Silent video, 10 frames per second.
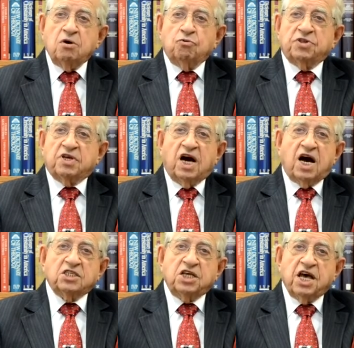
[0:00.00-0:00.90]
with
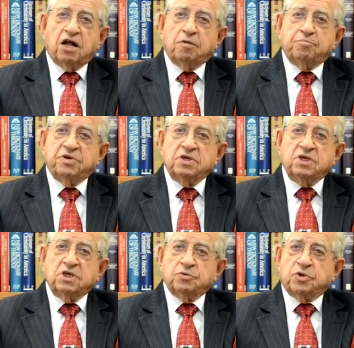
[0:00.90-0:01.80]
God's help,
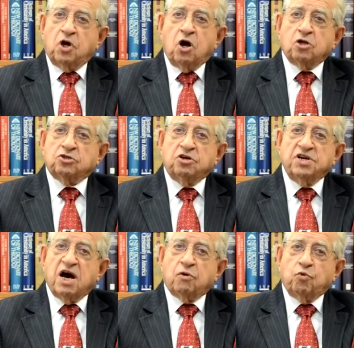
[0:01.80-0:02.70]
it will all turn
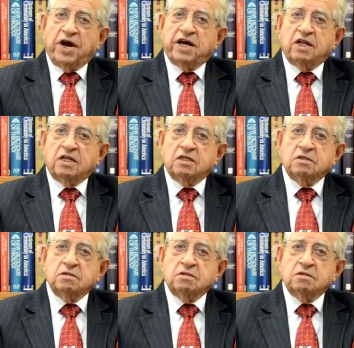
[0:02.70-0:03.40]
out well.